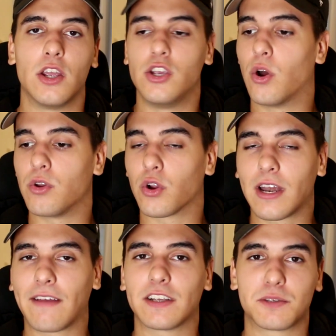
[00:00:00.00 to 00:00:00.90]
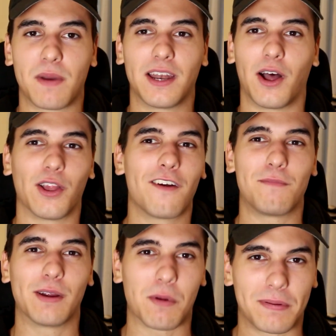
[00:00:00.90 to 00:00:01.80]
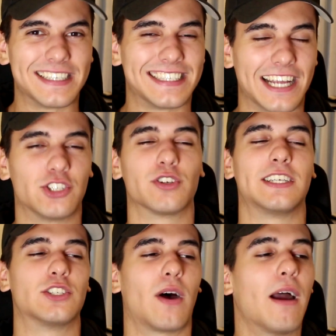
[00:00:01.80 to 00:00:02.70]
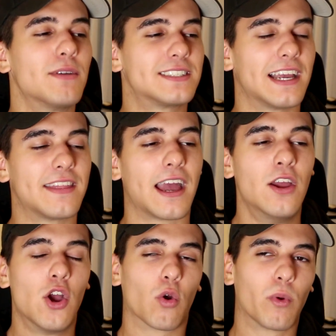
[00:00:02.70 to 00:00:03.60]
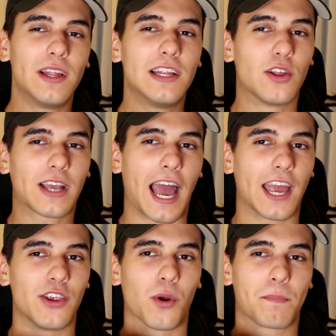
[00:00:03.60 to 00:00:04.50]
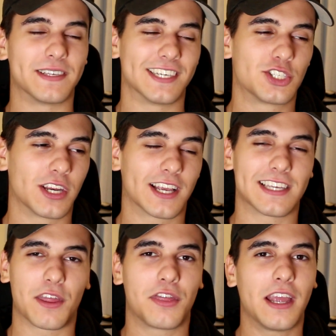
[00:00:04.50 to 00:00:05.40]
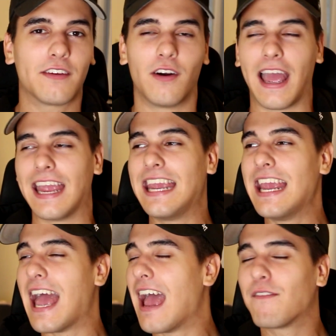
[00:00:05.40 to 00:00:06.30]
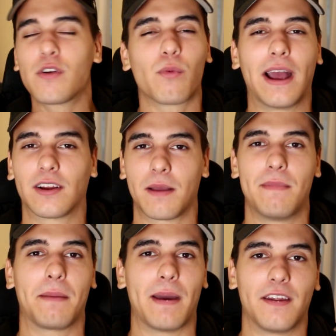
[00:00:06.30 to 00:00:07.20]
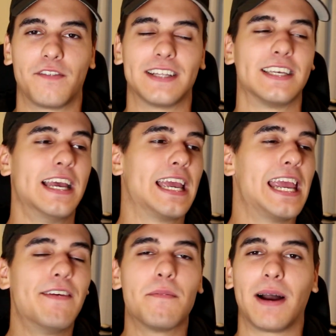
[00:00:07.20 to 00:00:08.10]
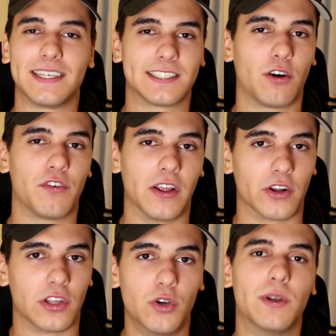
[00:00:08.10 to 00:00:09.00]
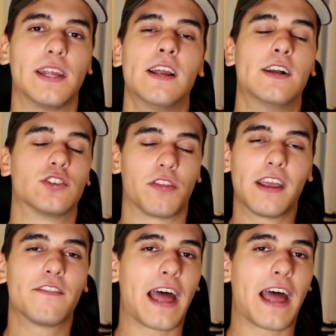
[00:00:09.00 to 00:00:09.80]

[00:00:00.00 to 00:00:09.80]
you know, you're gonna have to spend a lot of money replacing that jersey. So I would say that really look at your position, because I think every rider can make benefits, even myself included. So think of